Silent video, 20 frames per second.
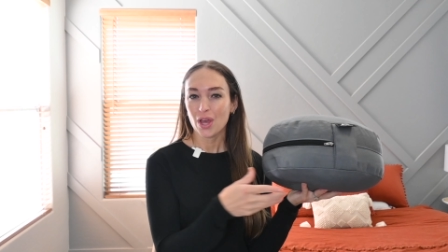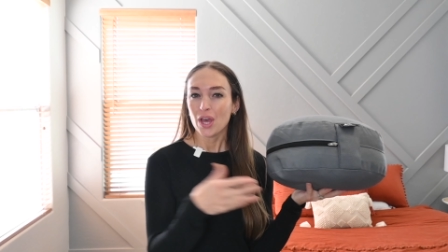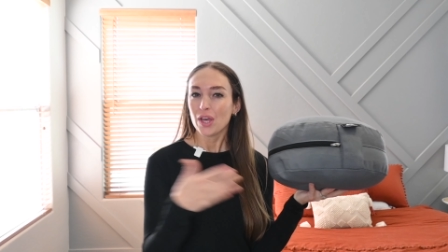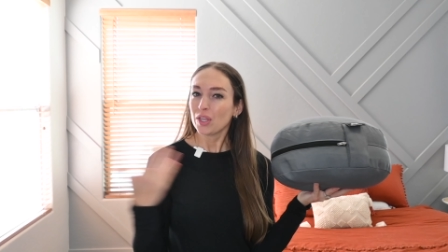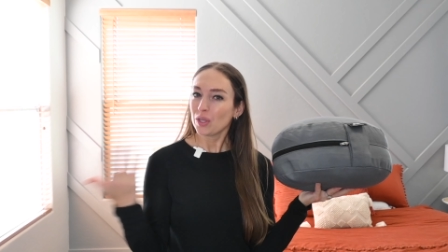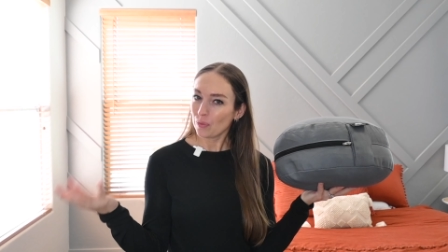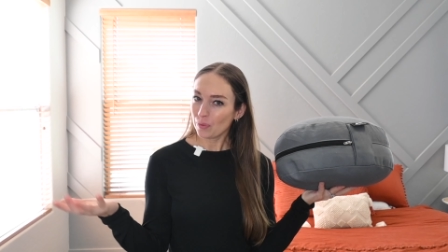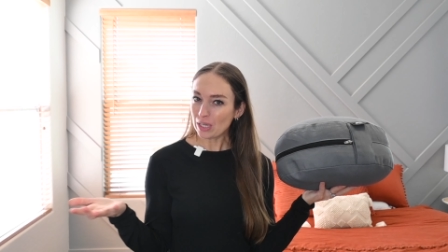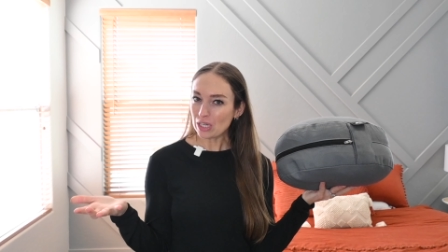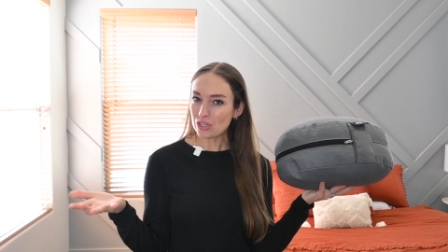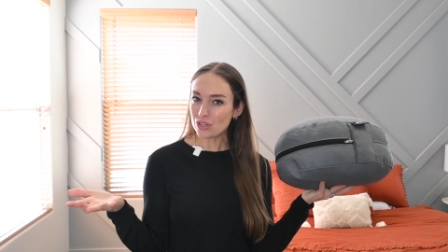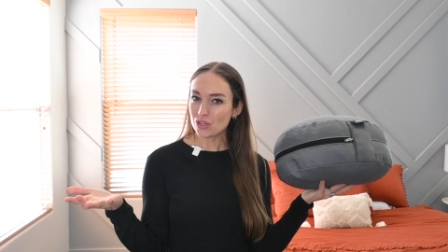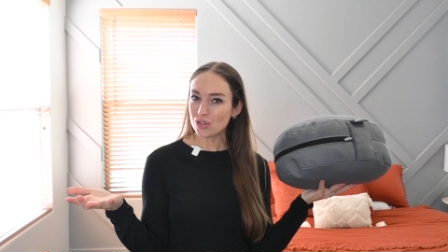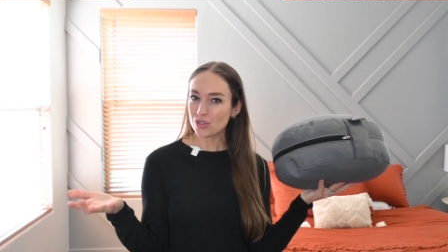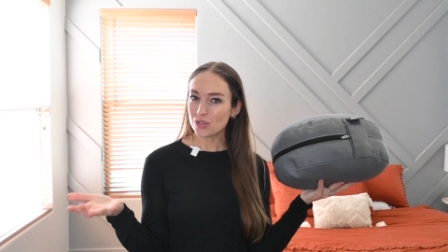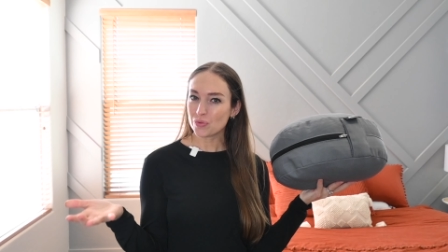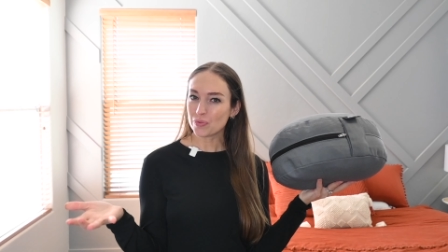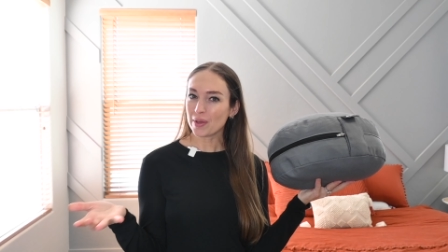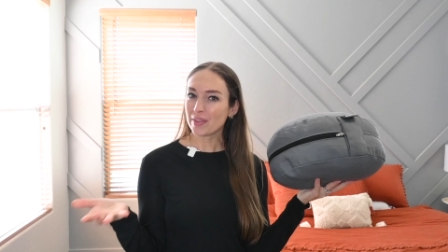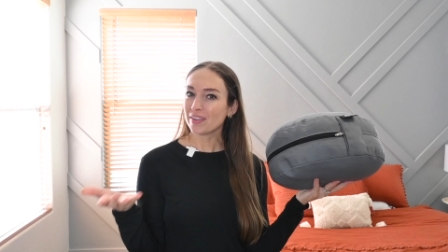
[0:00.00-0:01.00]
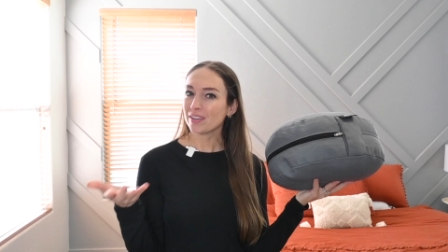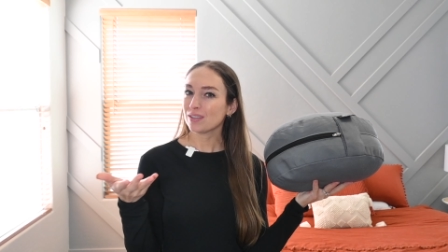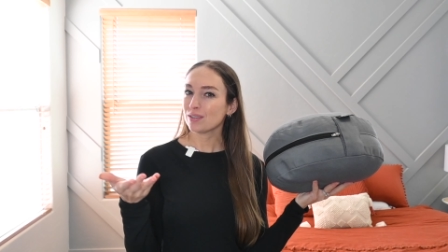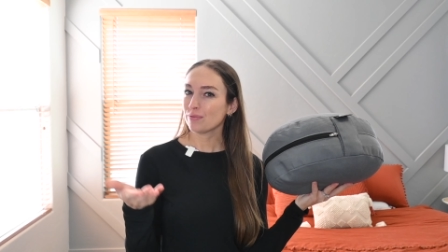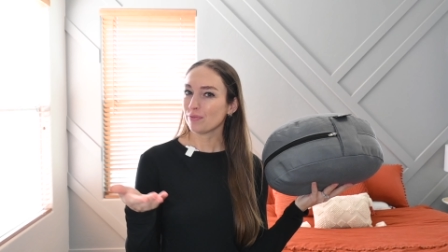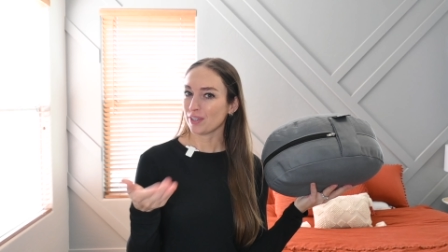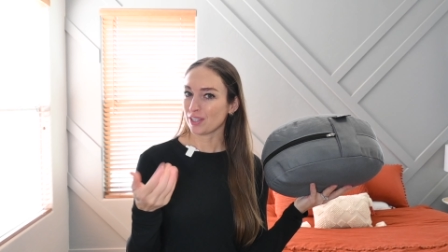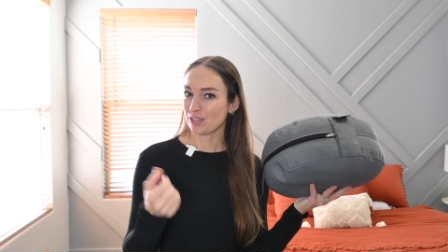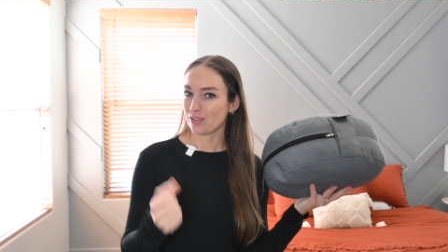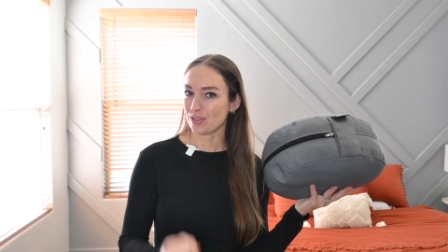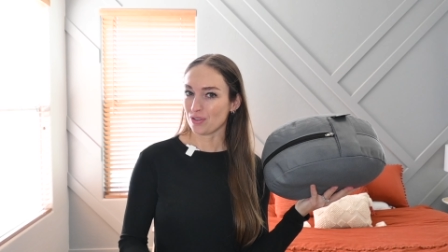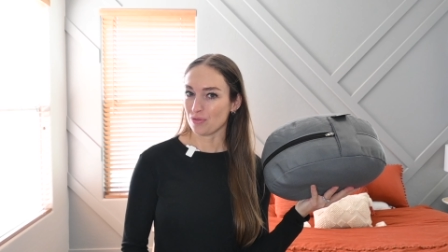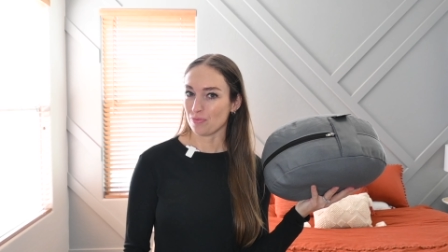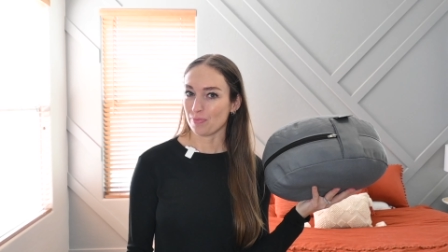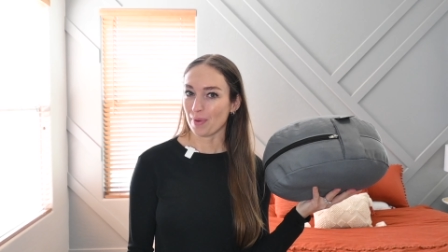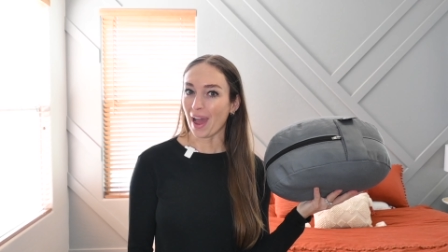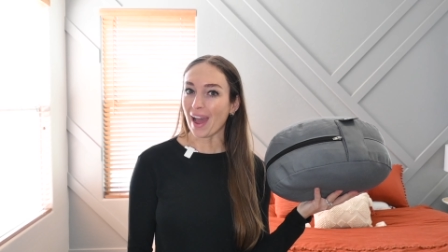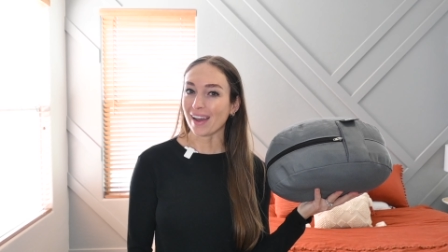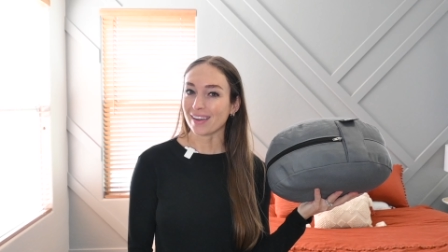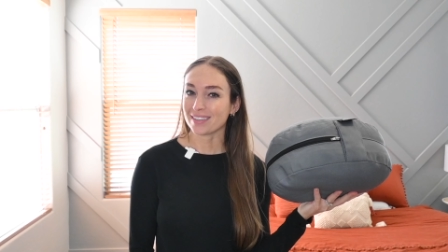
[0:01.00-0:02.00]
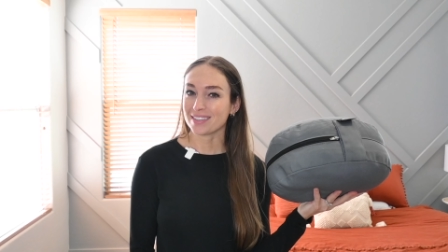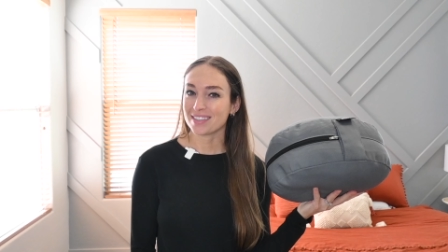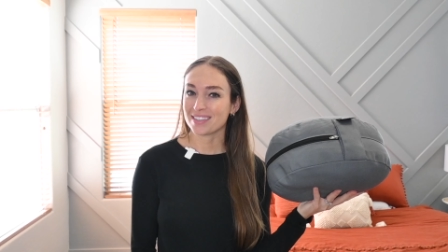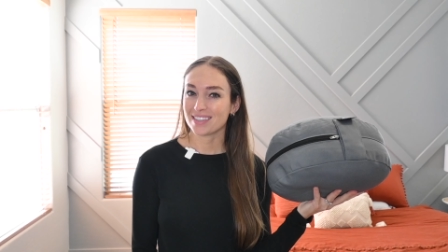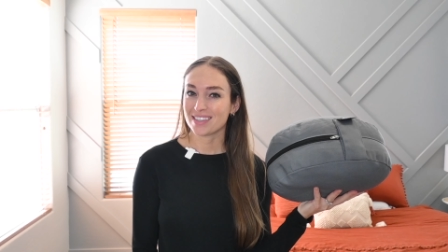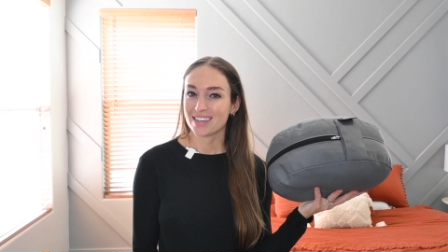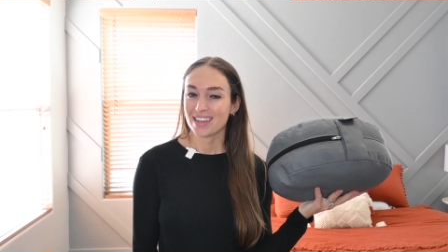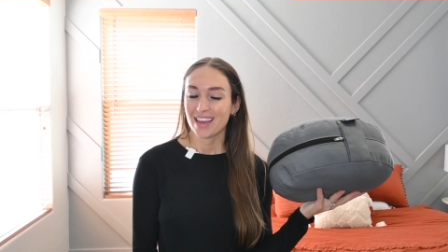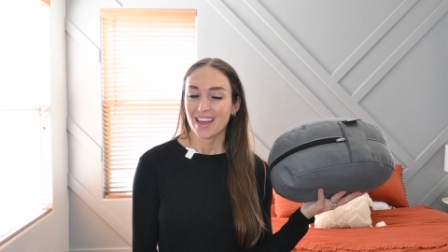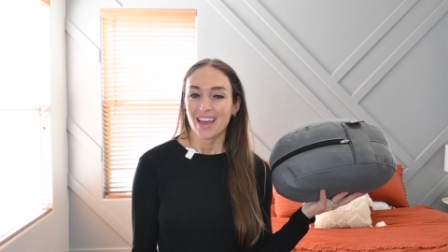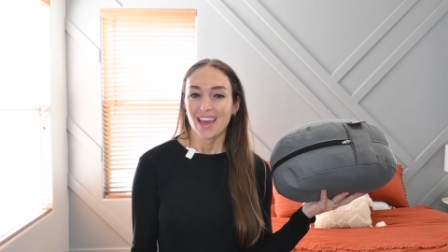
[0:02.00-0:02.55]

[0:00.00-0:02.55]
you want to choose one that fits you best.